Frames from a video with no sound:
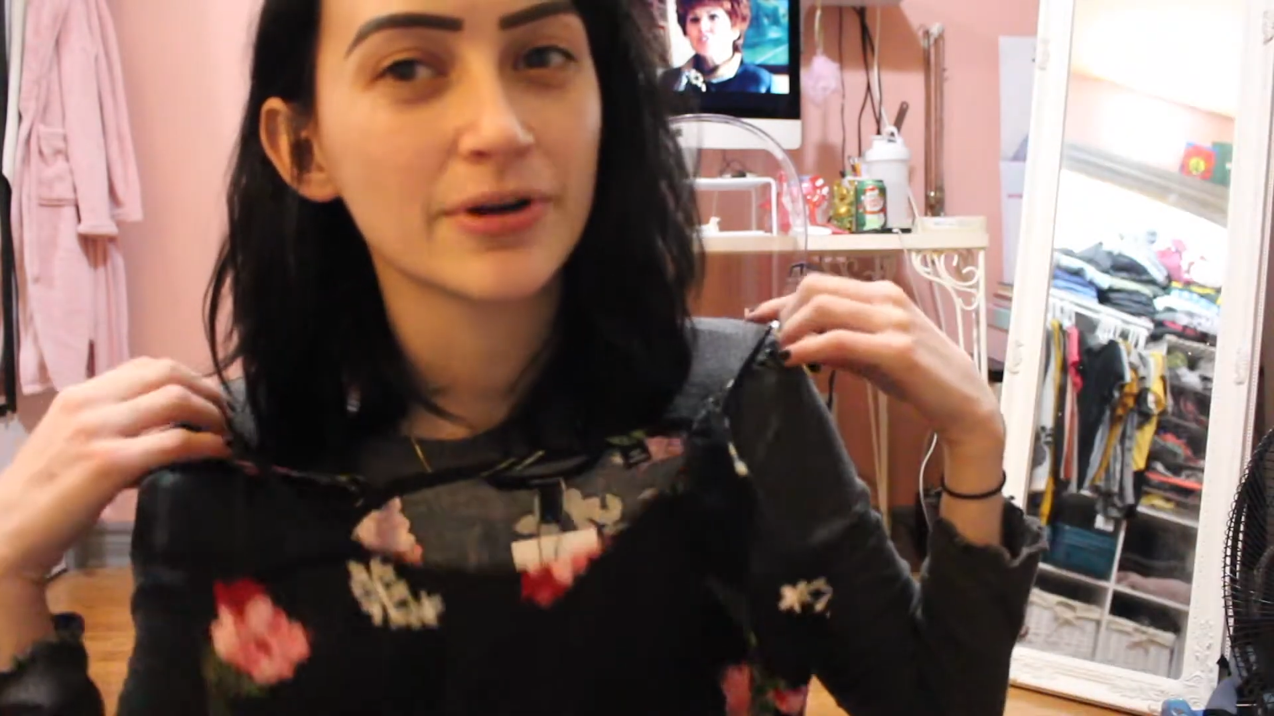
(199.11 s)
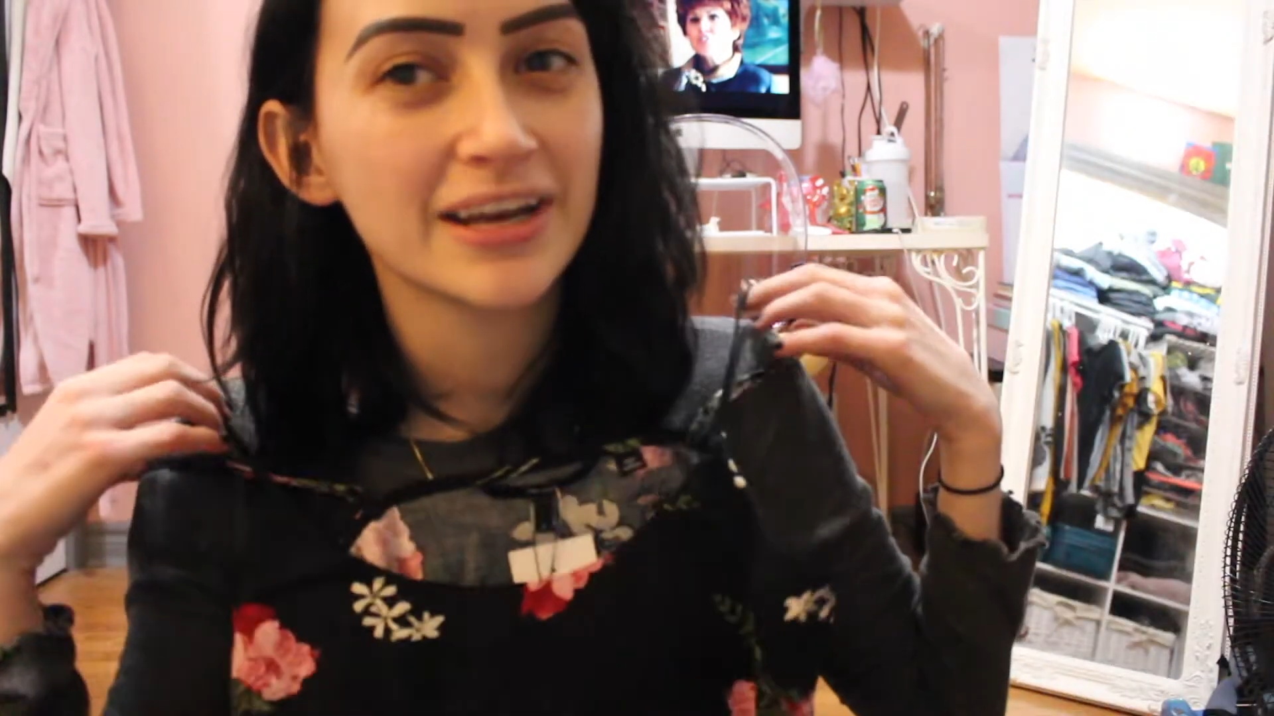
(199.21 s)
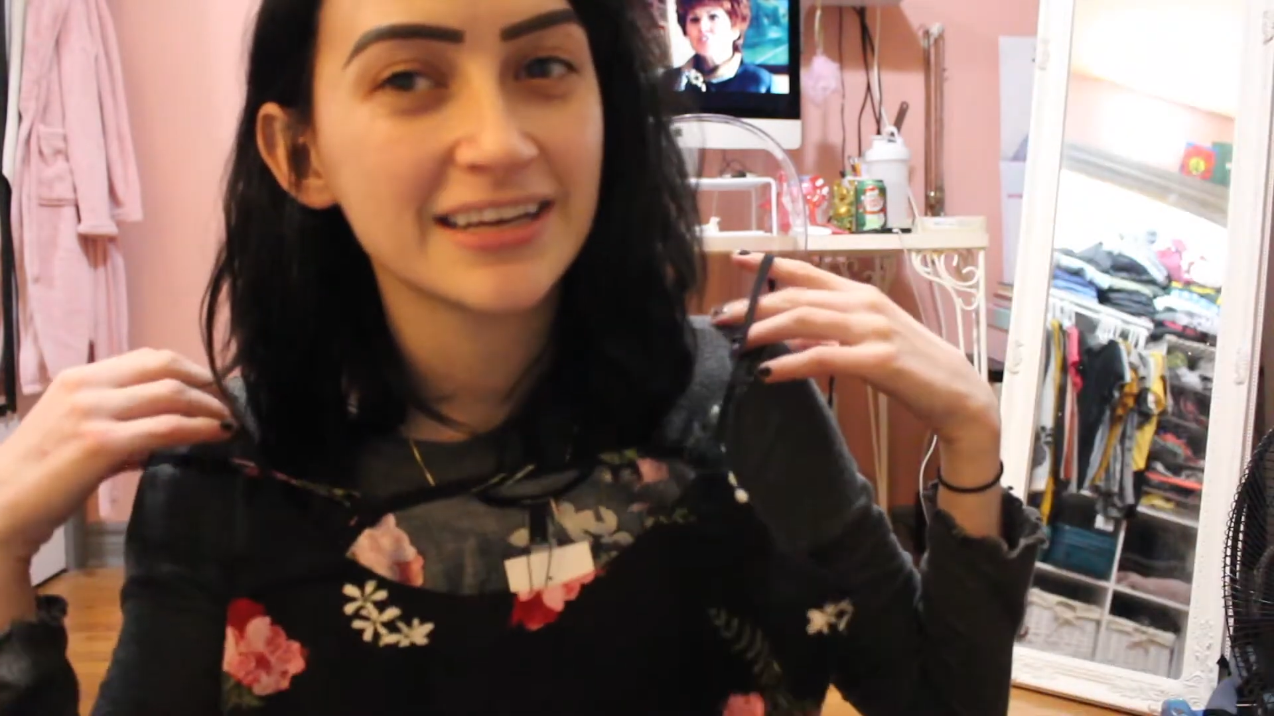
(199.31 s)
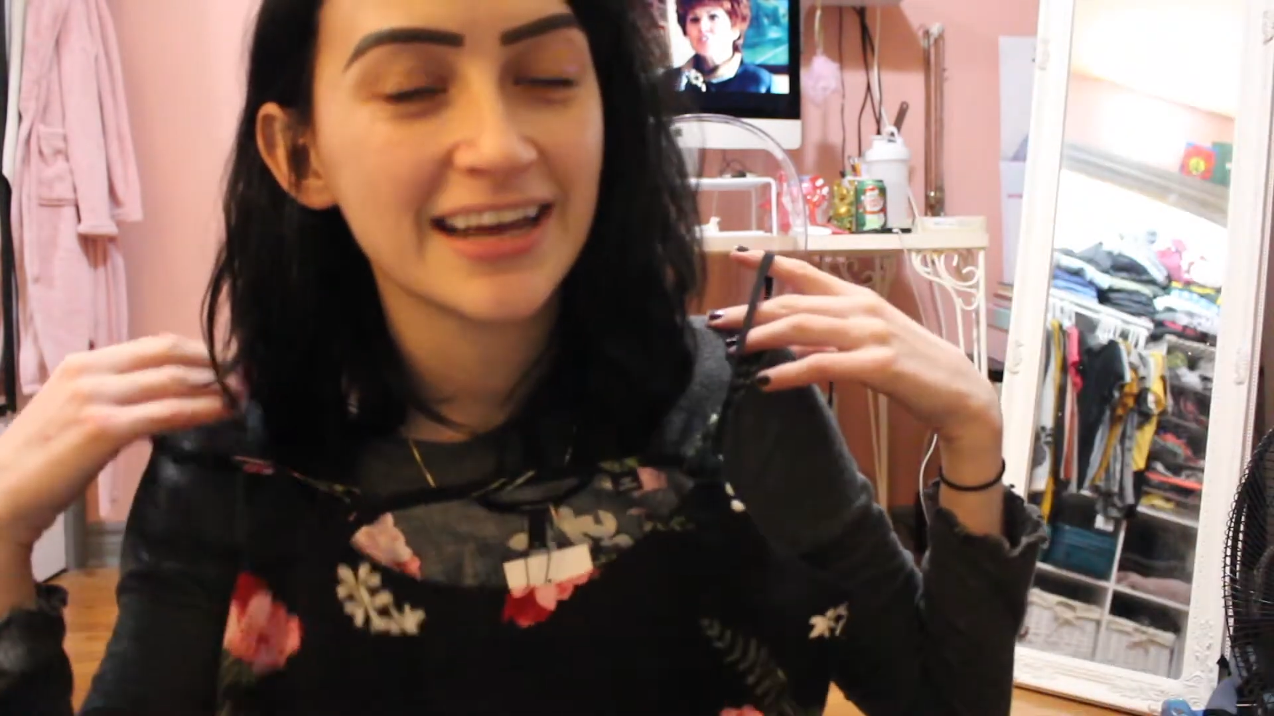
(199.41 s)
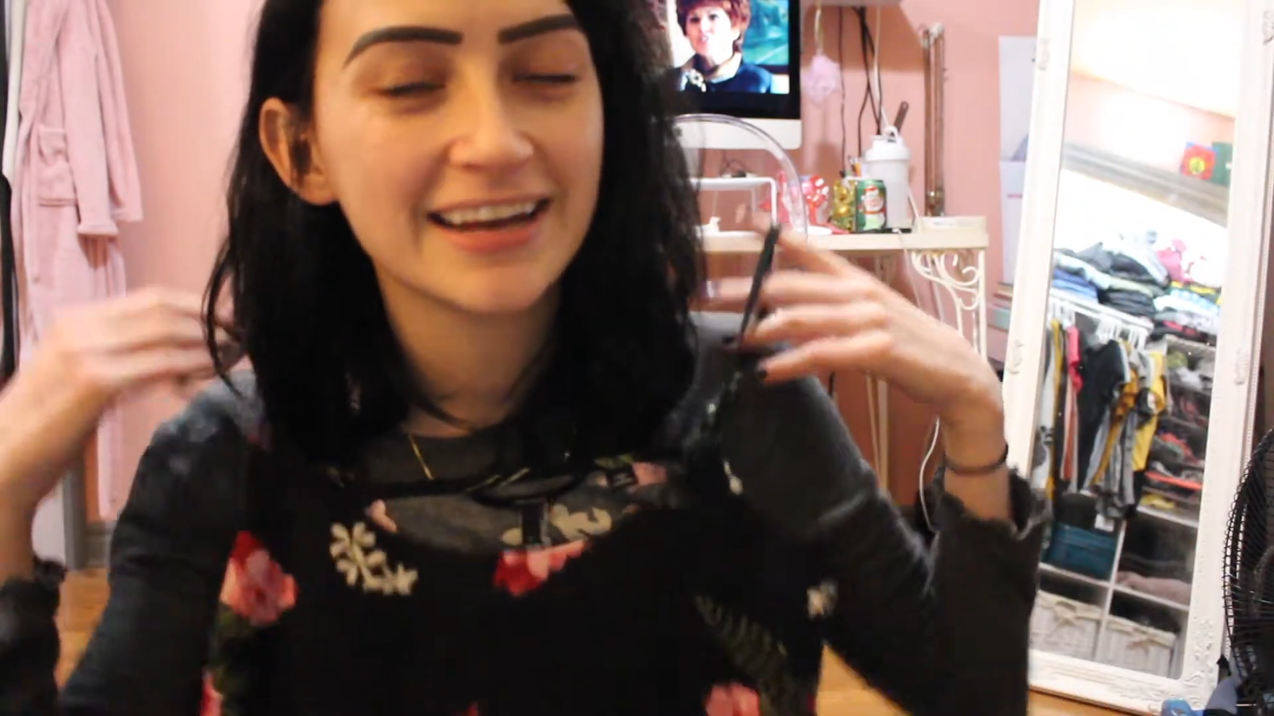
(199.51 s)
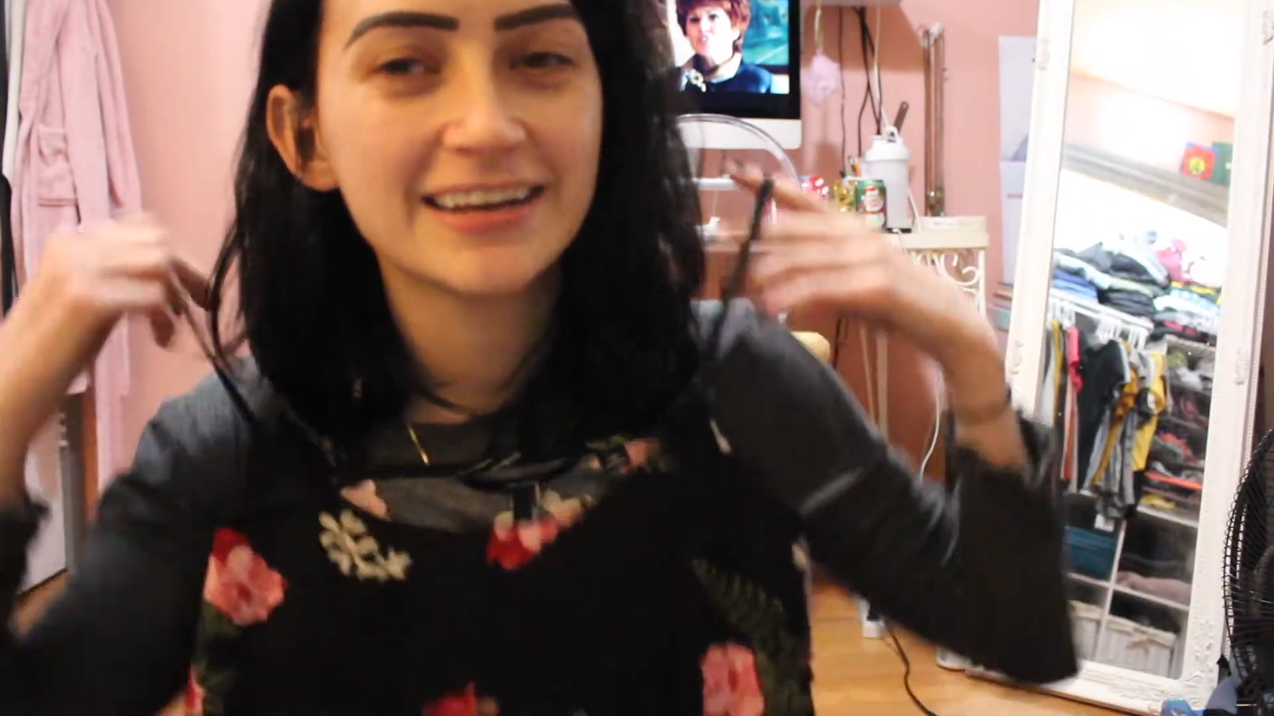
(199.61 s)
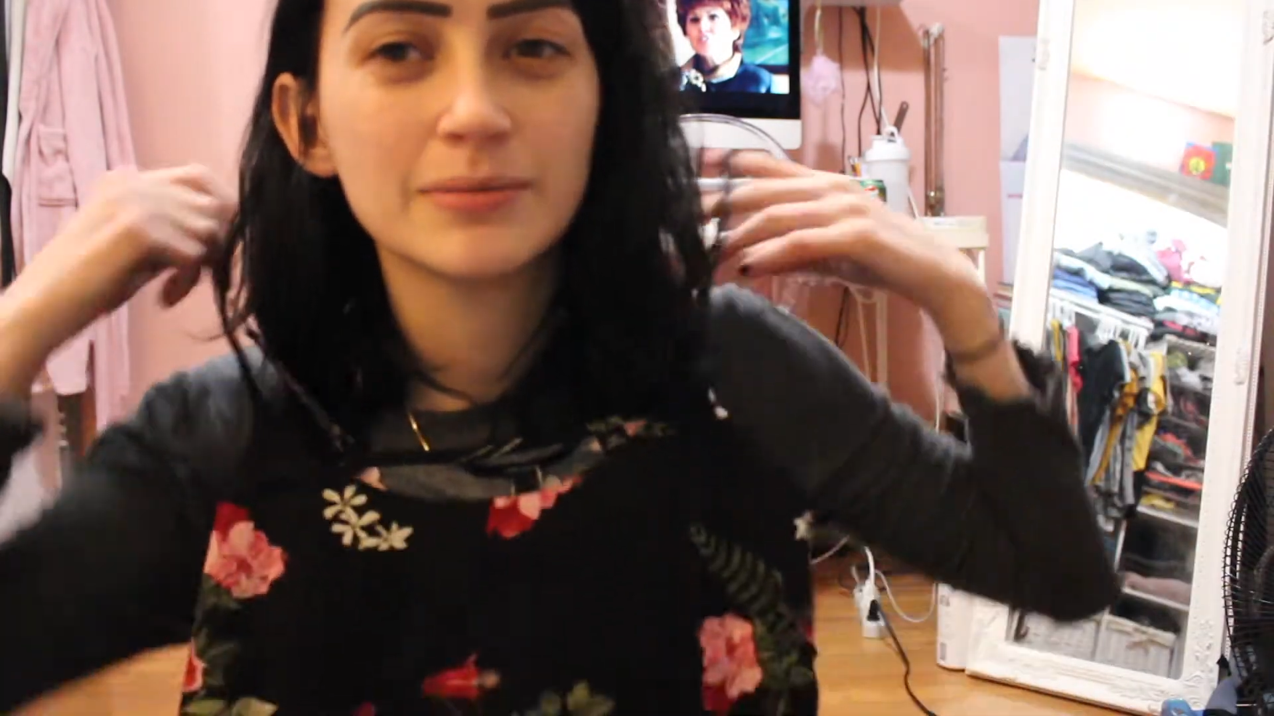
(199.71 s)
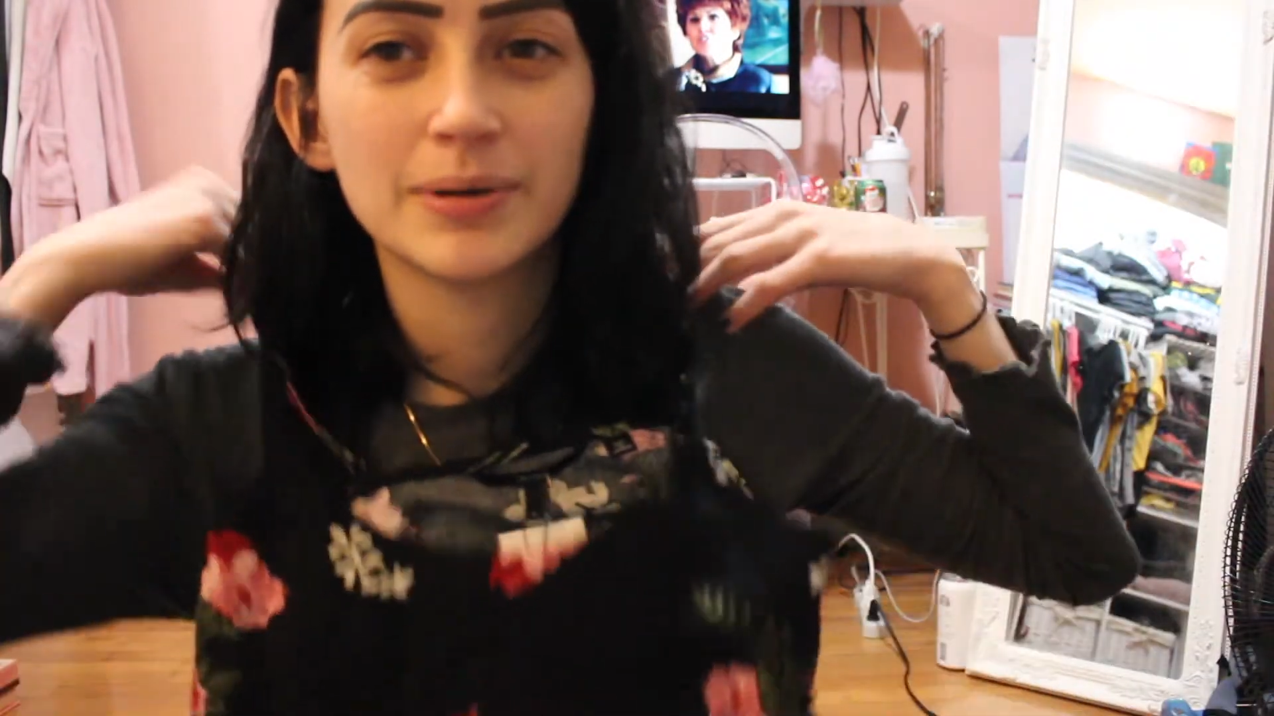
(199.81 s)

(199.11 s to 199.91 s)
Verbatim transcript: yet in Canada,